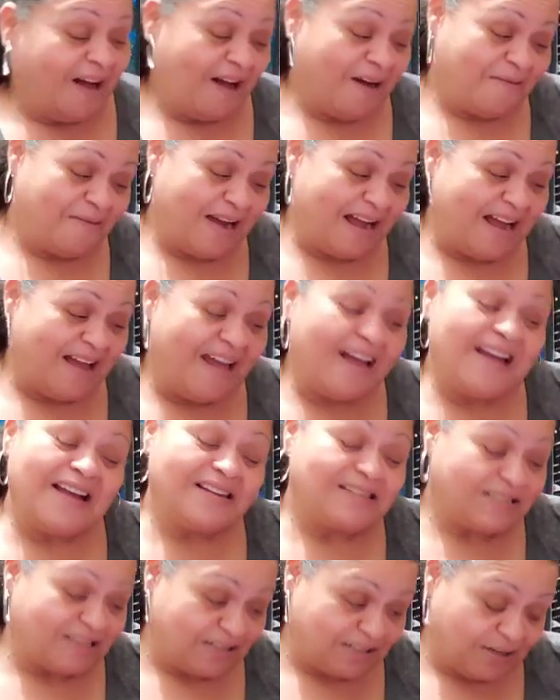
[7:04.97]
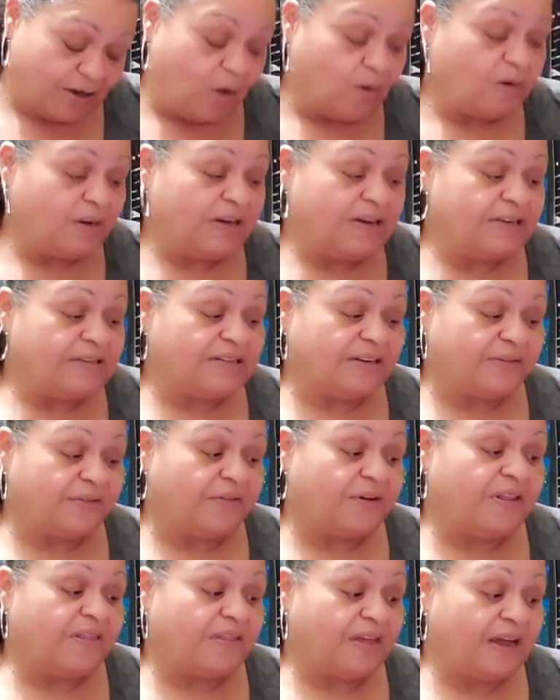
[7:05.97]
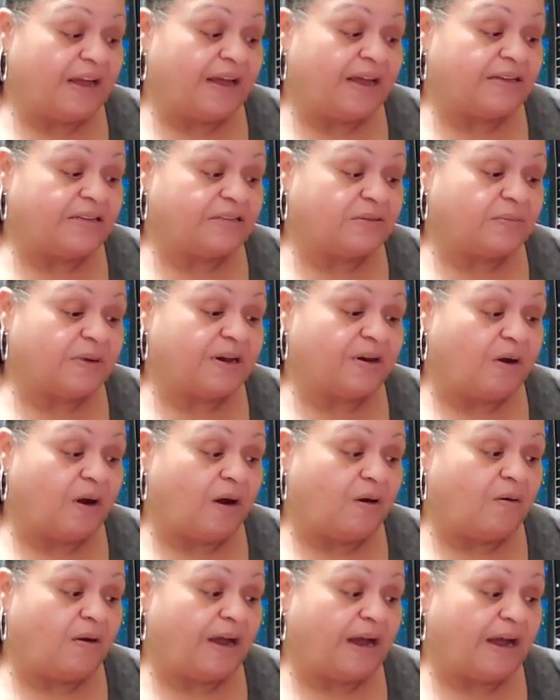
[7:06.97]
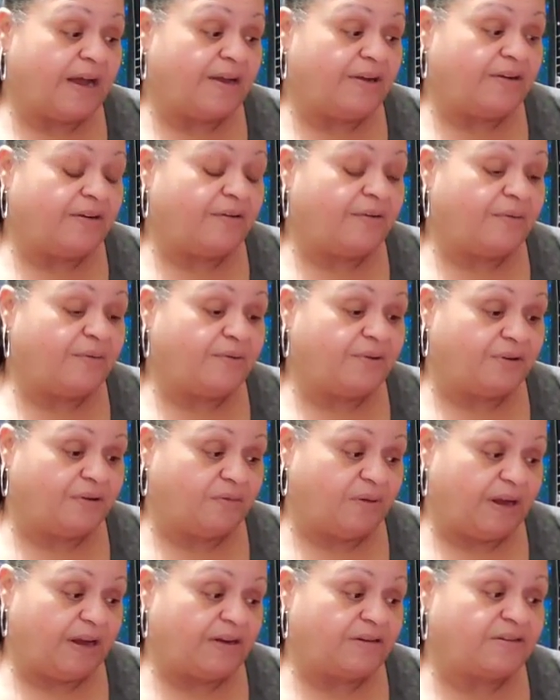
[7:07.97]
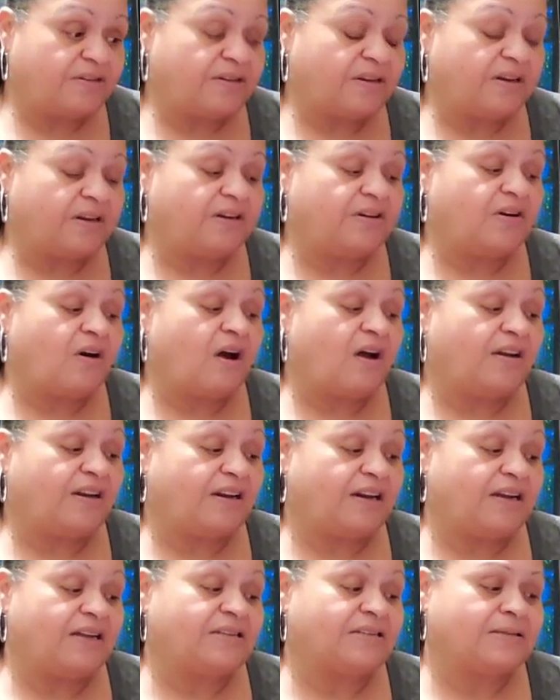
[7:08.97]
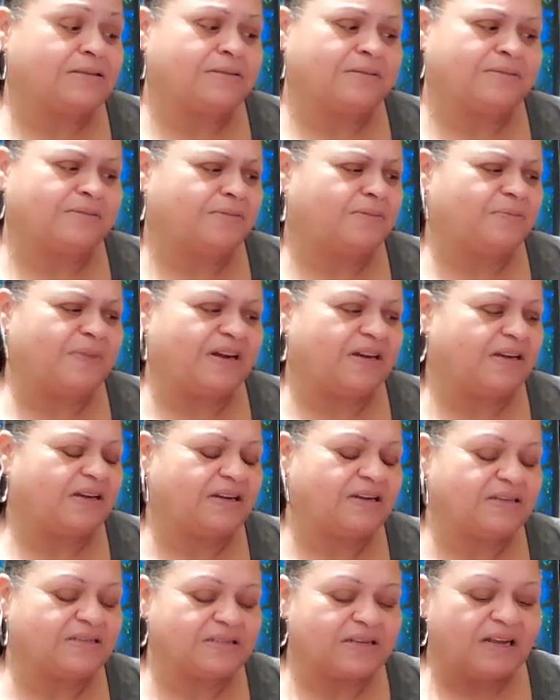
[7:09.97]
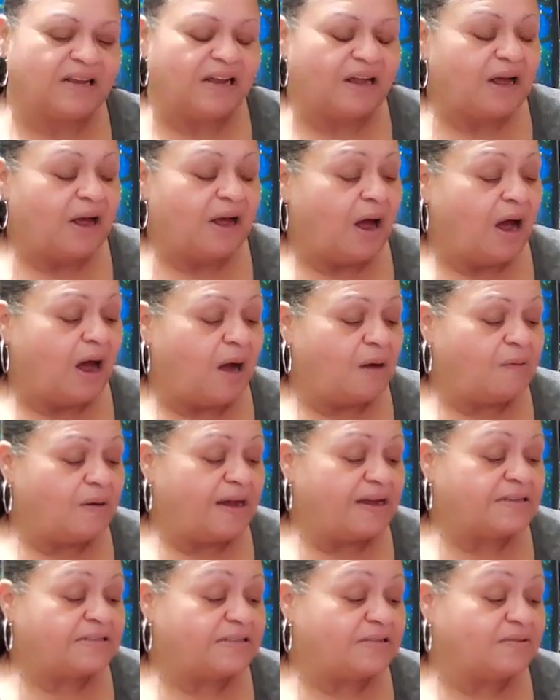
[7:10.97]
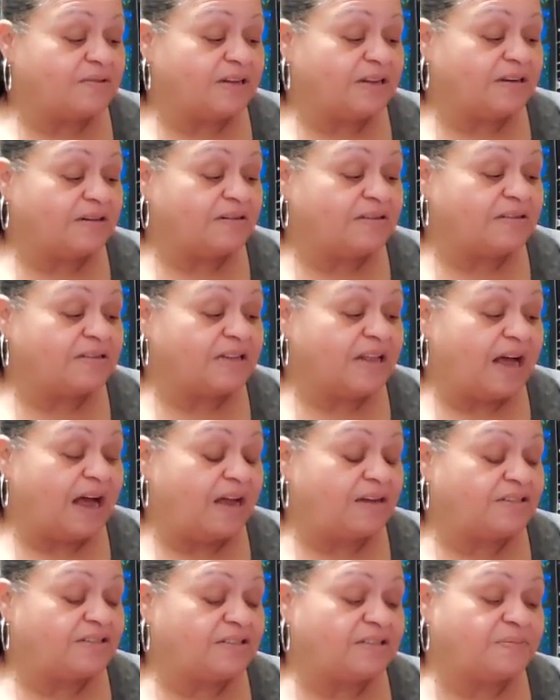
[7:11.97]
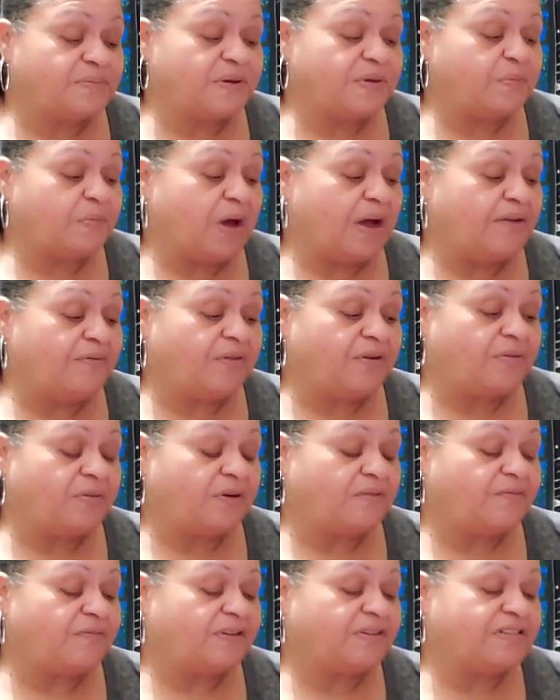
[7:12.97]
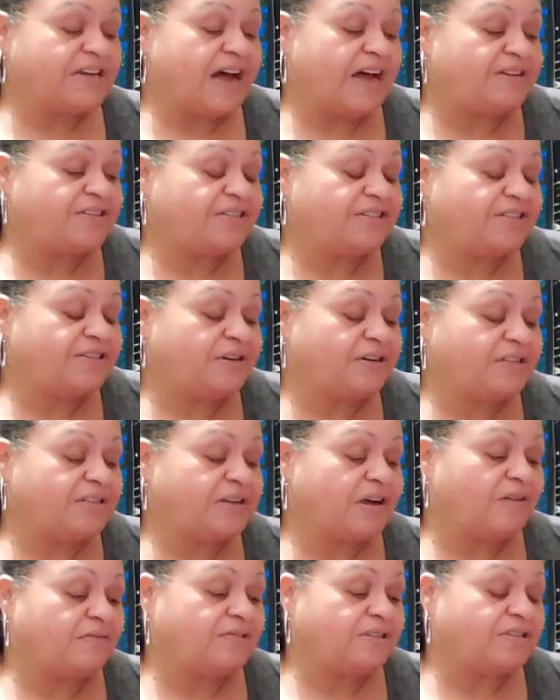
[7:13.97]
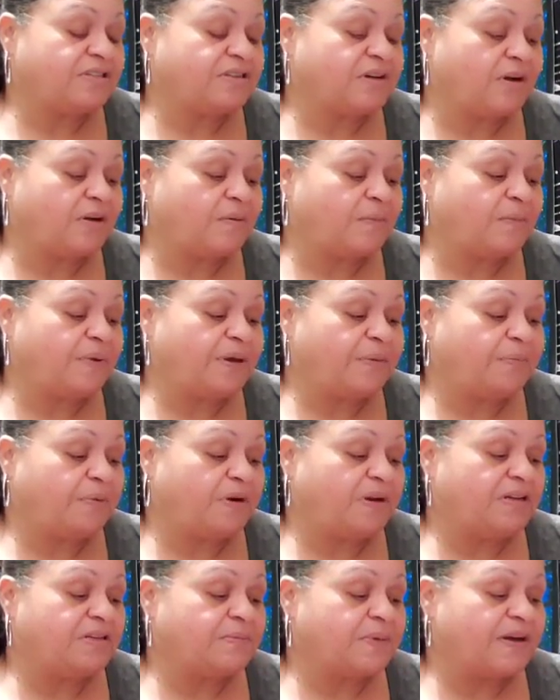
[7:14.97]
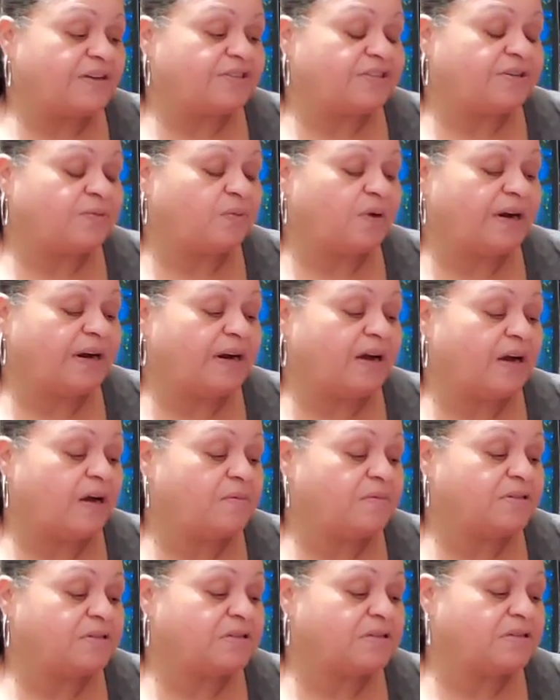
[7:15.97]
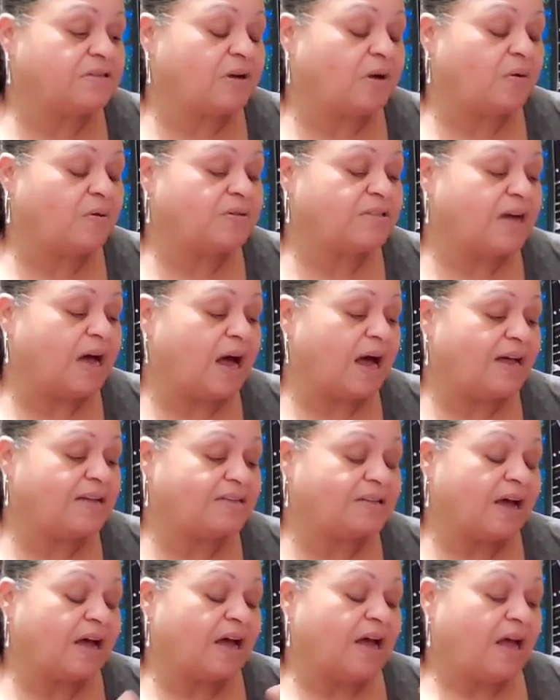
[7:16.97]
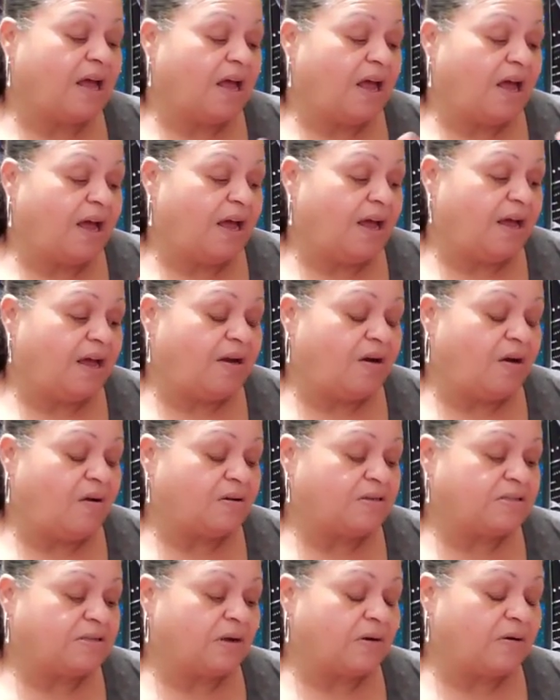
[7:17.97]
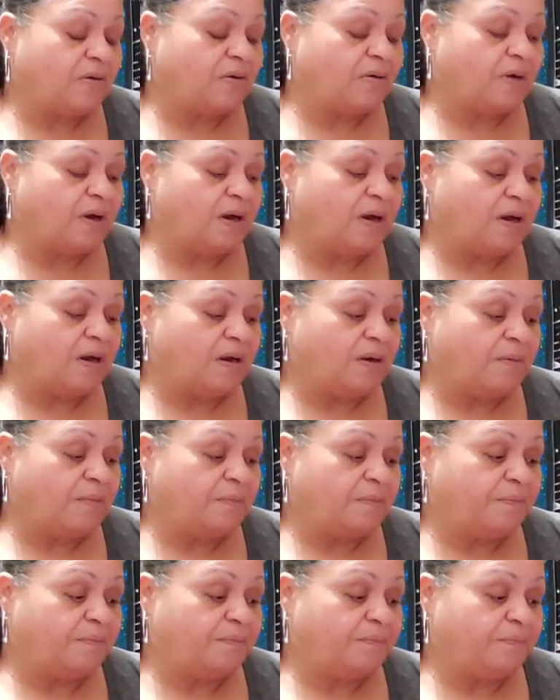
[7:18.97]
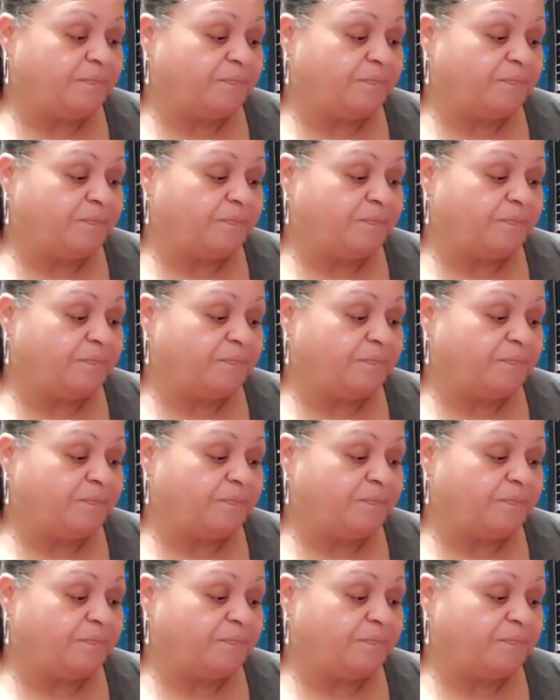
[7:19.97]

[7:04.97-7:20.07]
all right it's a totally different thing sweetheart okay you you enter the darkness oh my goodness all right so there's that just be mindful of attaching yourself to certain people especially when it comes to soul ties and also um